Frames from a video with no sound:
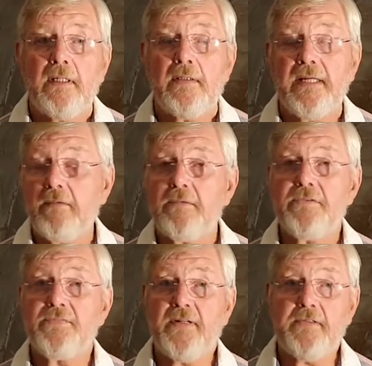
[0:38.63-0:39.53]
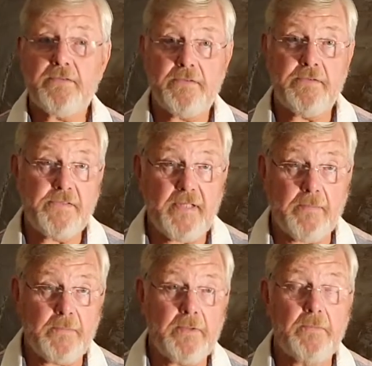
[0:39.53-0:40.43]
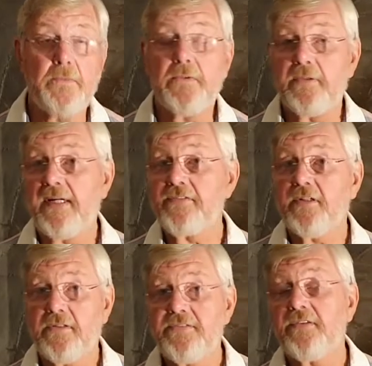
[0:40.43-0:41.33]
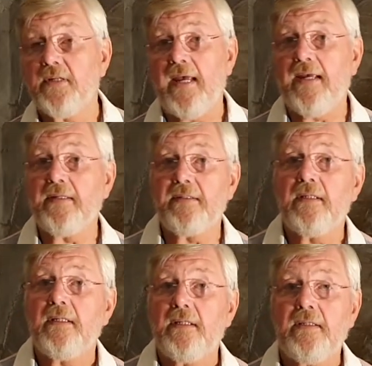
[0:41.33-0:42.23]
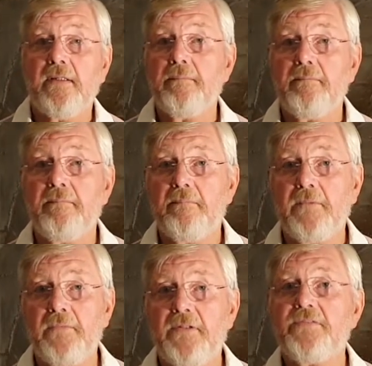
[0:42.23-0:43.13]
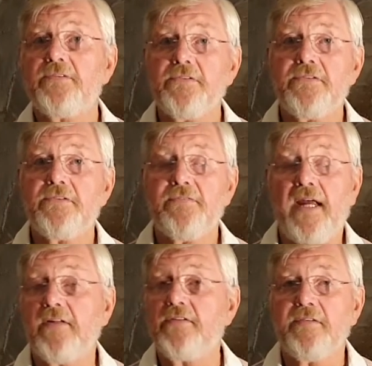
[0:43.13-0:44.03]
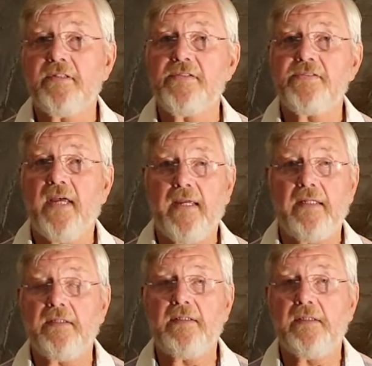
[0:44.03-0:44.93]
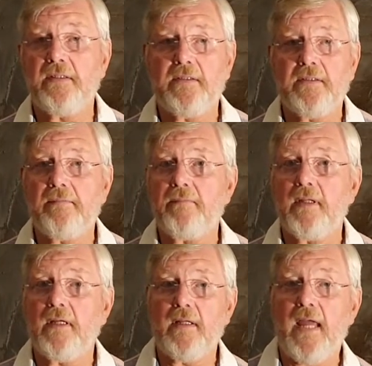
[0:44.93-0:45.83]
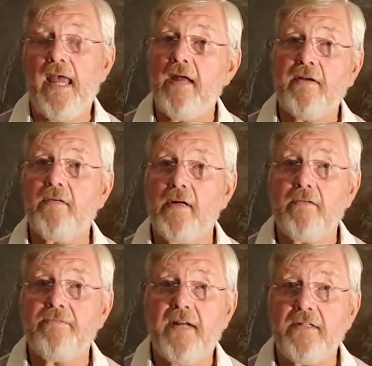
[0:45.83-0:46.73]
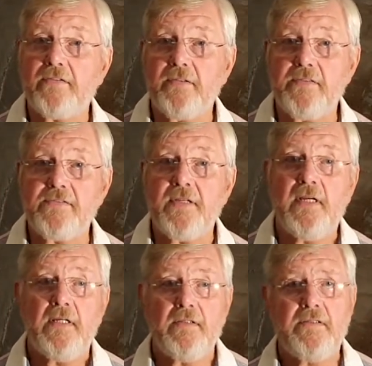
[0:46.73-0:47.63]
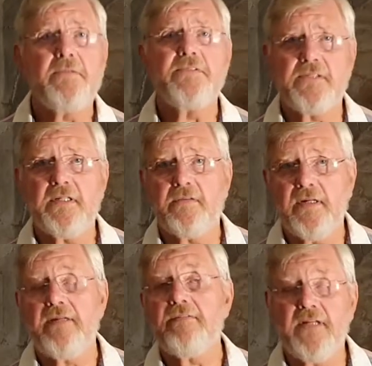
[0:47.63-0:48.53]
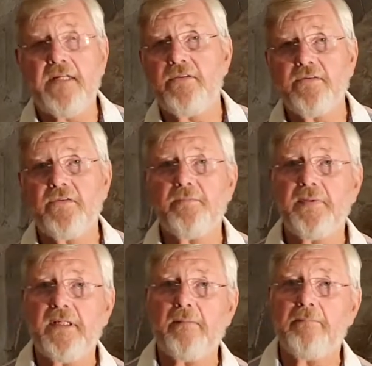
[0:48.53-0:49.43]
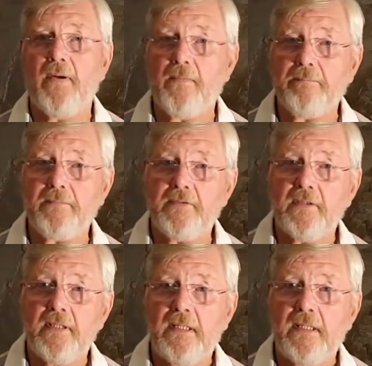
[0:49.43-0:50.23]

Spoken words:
Now, it was felt during the Second World War, as Gloucester had munitions factories and aircraft factories, that it was in grave danger of being bombed.